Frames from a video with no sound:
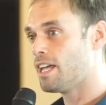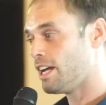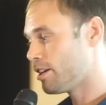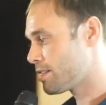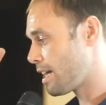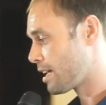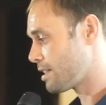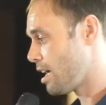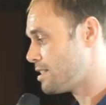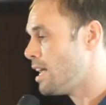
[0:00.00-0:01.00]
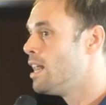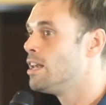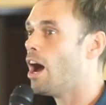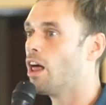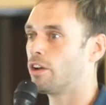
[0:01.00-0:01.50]
Here's like a
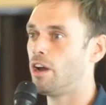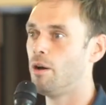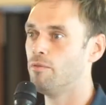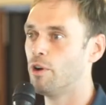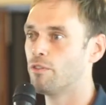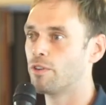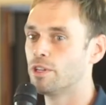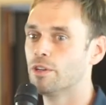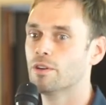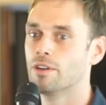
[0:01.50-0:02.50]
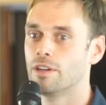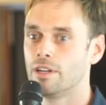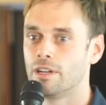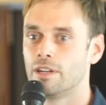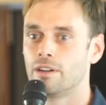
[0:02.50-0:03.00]
ten dollar upvote for you,
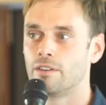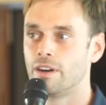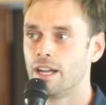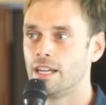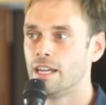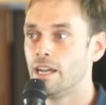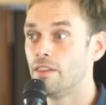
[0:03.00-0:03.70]
right?